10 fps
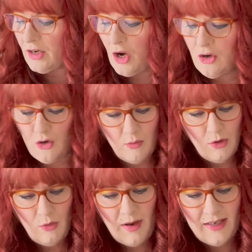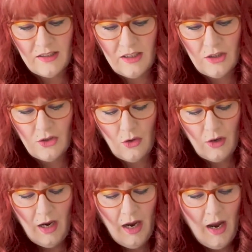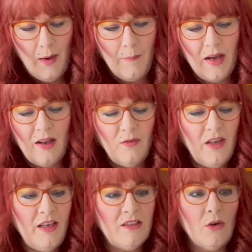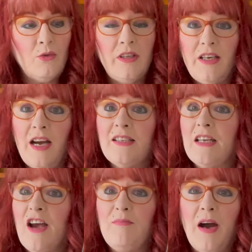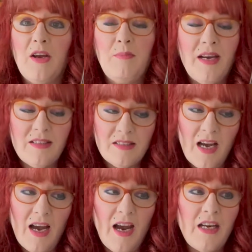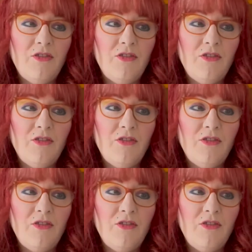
know who makes this, but these are really nice to have by your bedside.